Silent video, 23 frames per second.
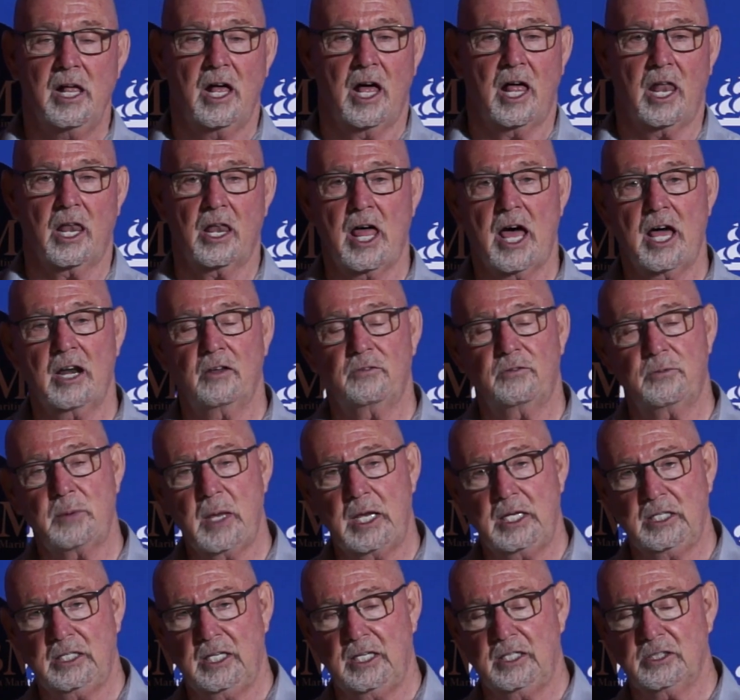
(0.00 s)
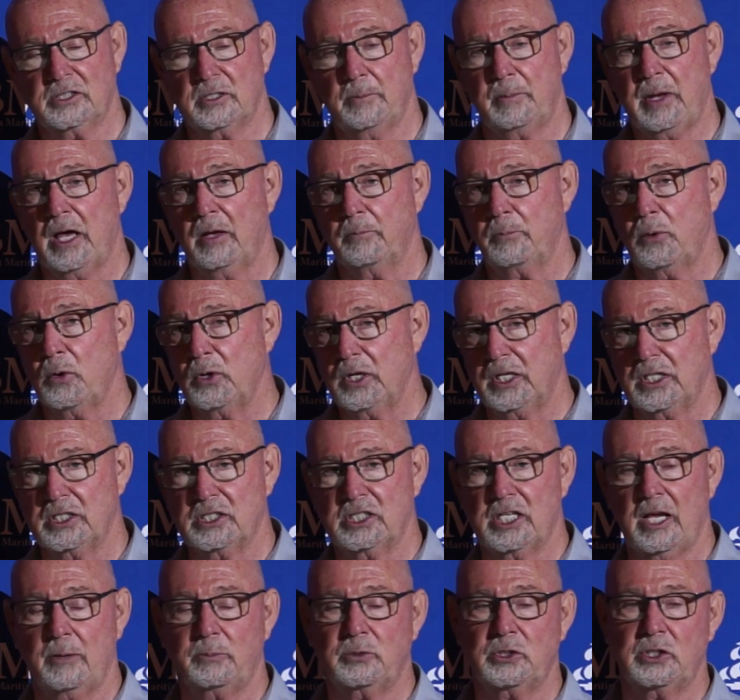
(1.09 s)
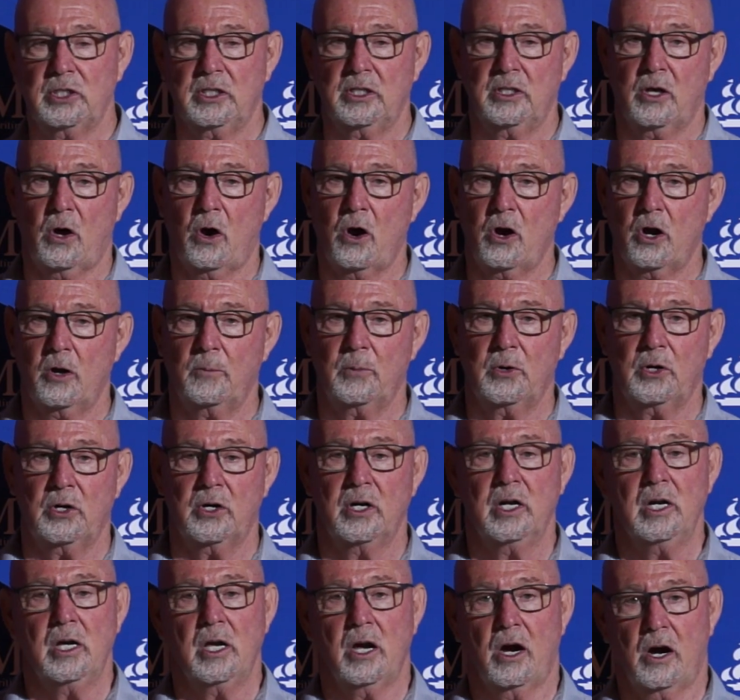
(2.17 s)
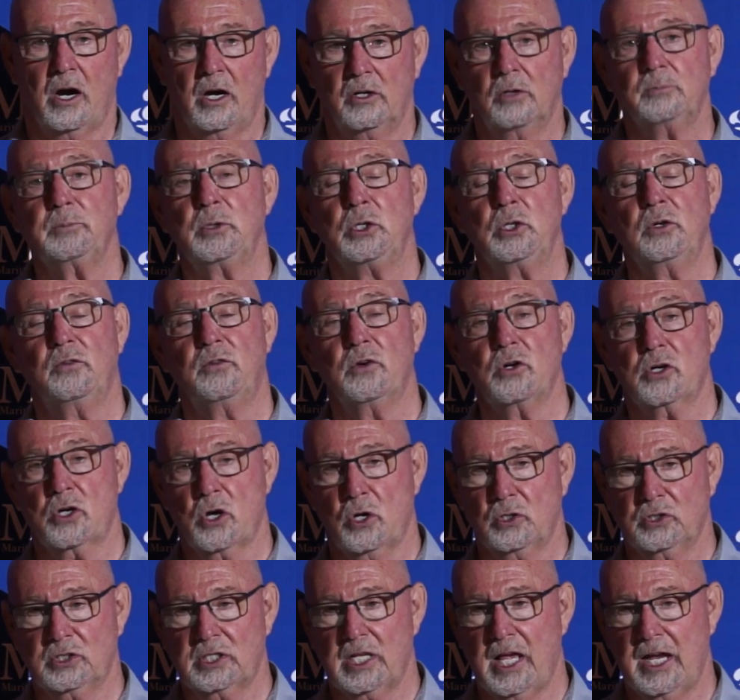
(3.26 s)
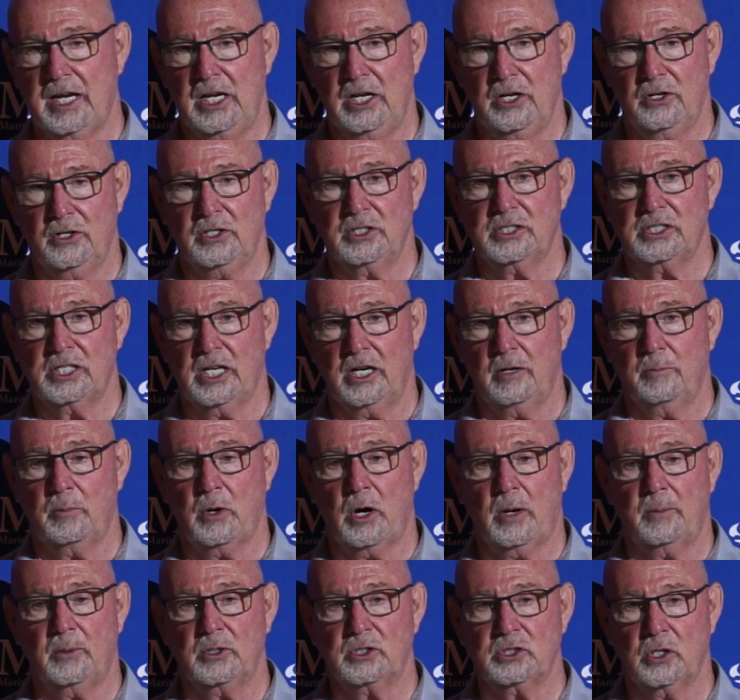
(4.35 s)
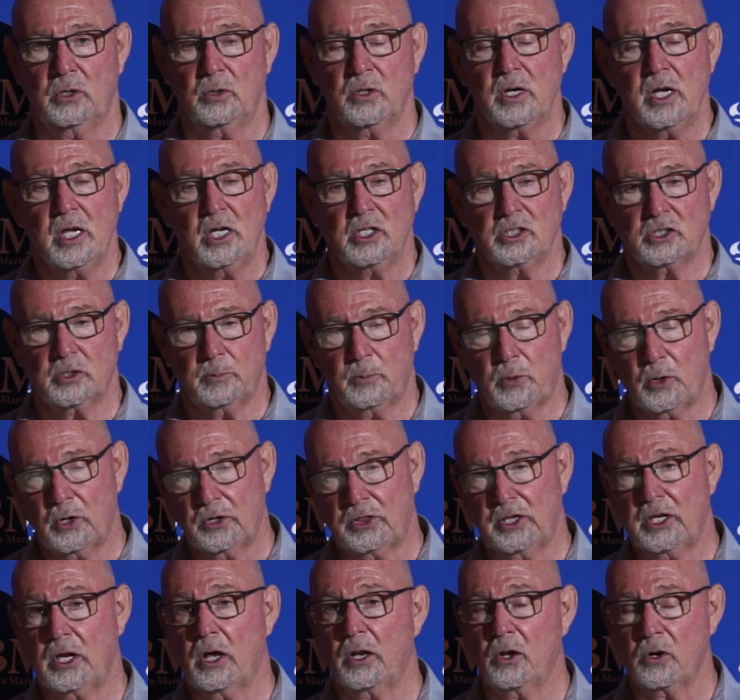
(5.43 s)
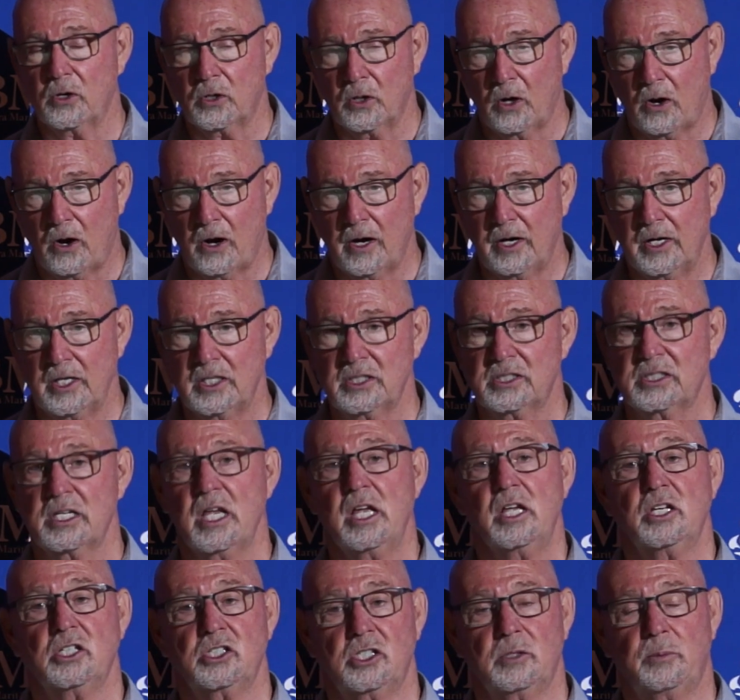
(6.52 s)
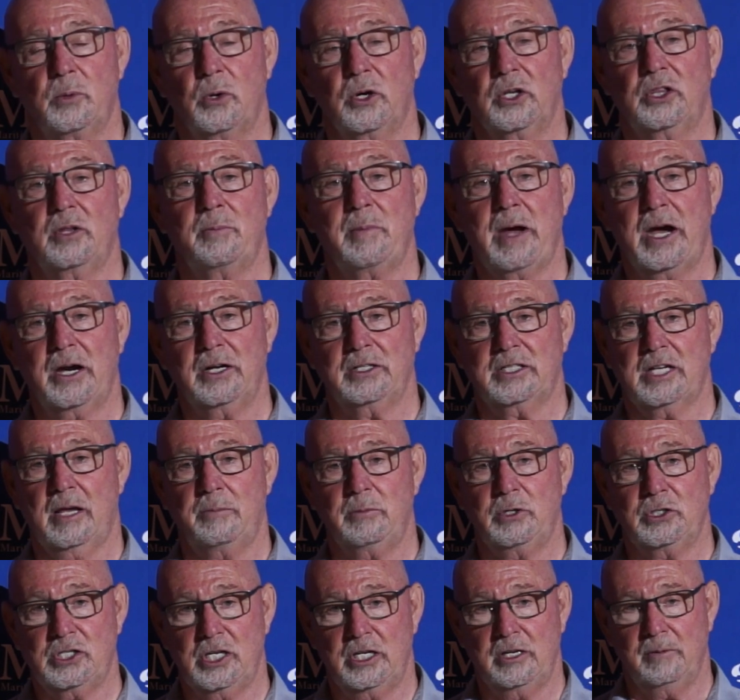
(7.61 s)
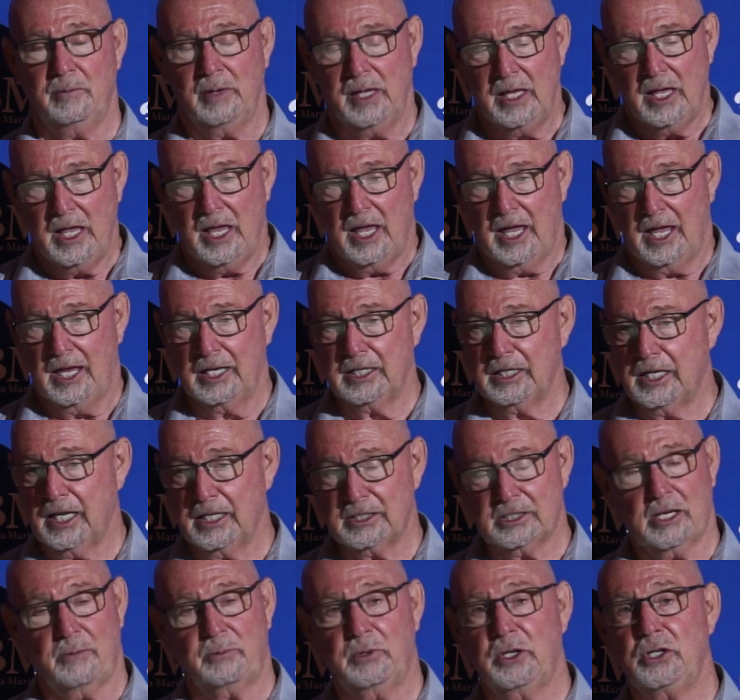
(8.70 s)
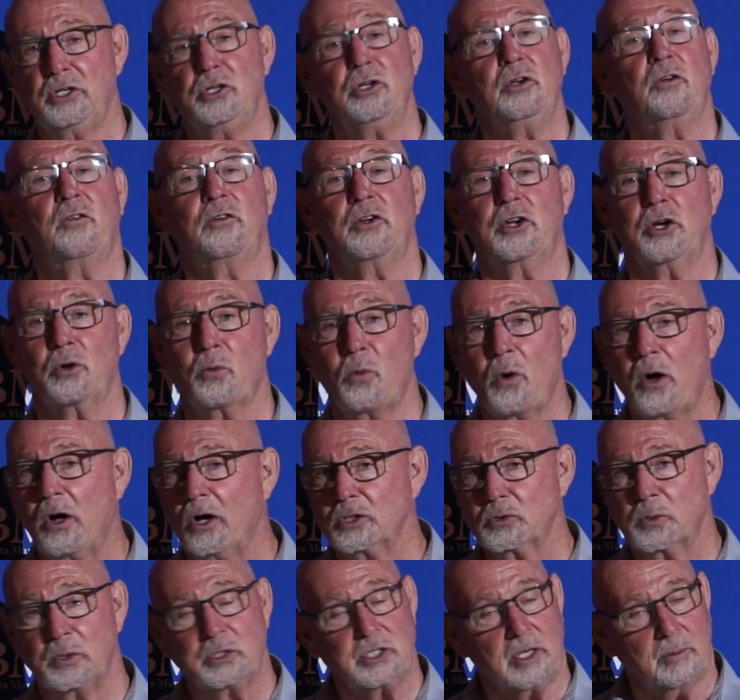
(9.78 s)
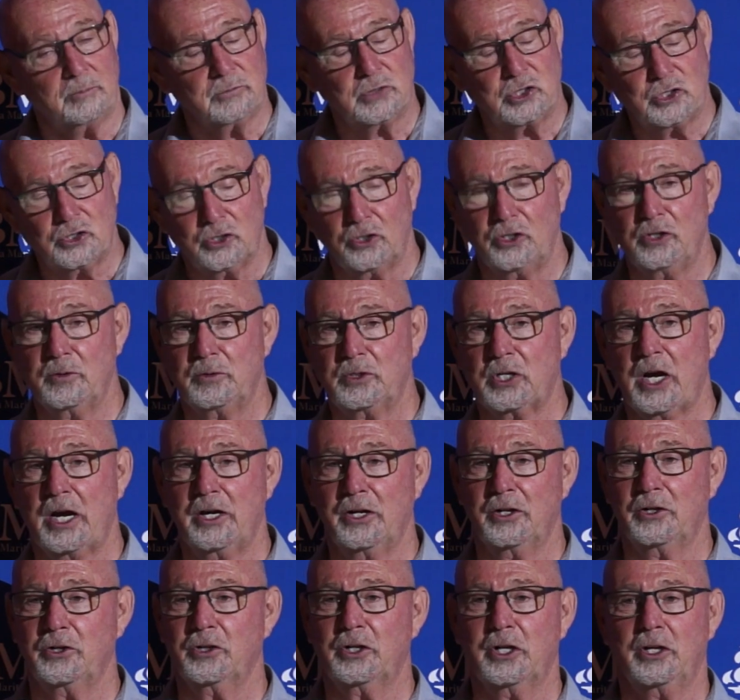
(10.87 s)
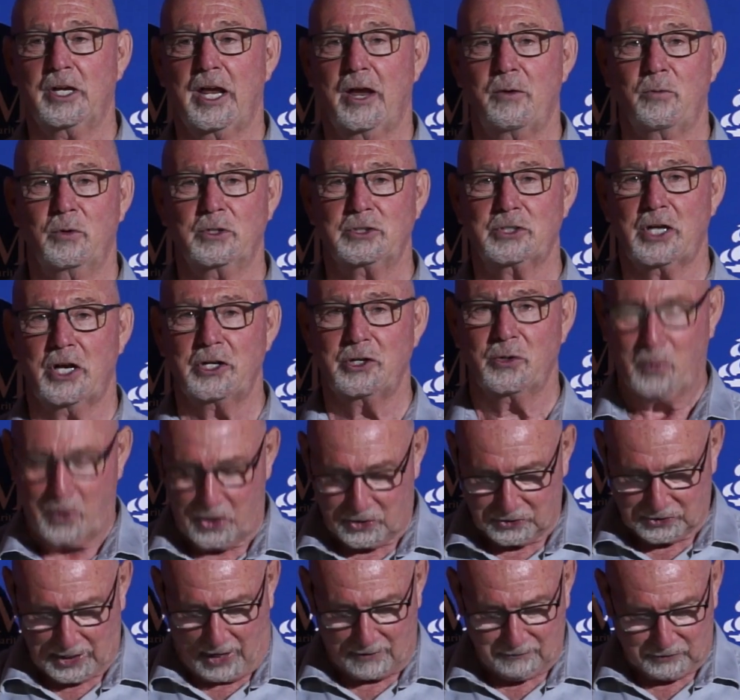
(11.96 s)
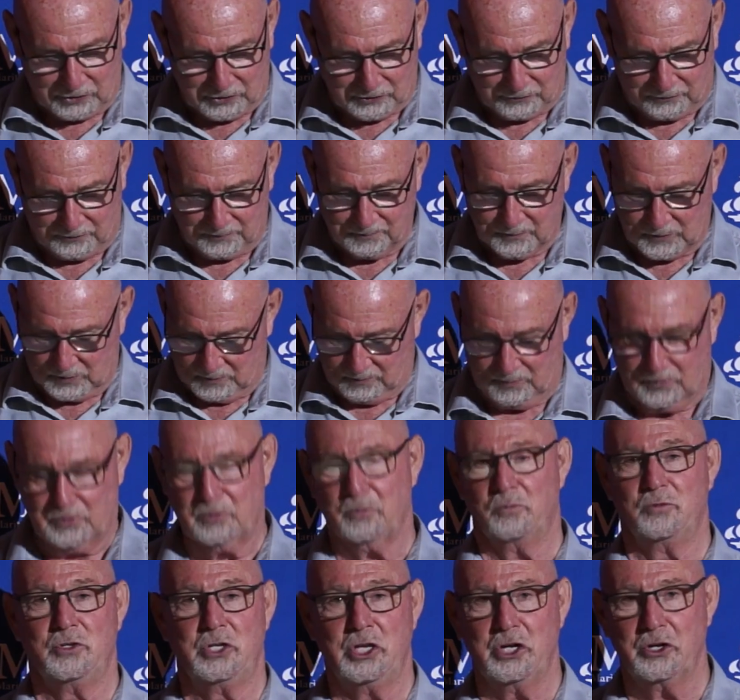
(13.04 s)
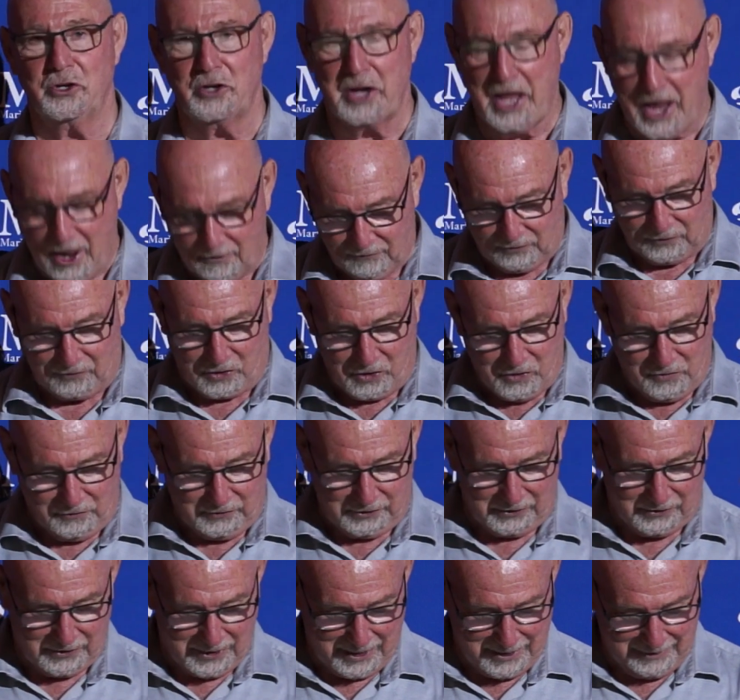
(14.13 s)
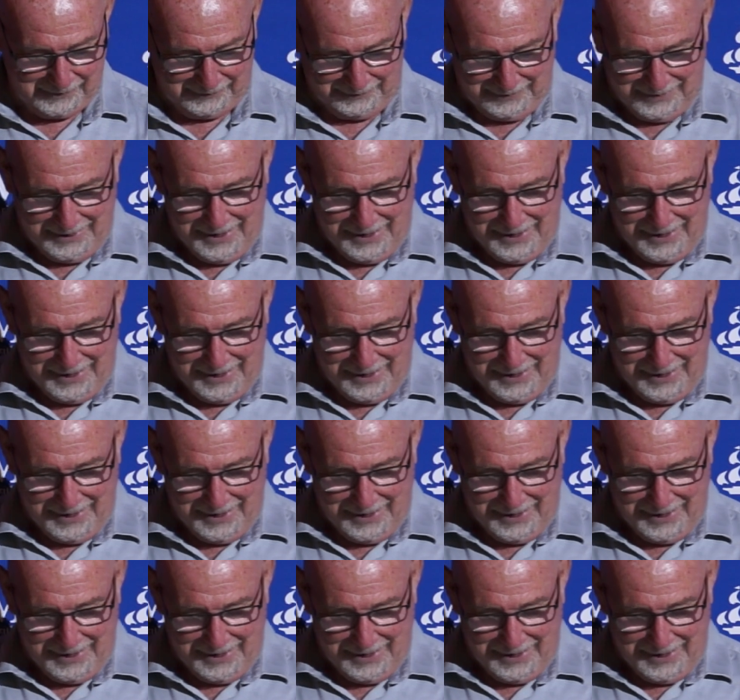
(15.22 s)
A lot of paintings about Point Conception, the harbor, our beautiful coastline here in Santa Barbara. So support the local artists, support the Maritime Museum, and get something new for your walls, which I'm sure you're tired of looking at what's on your walls after a year and a half of COVID, right?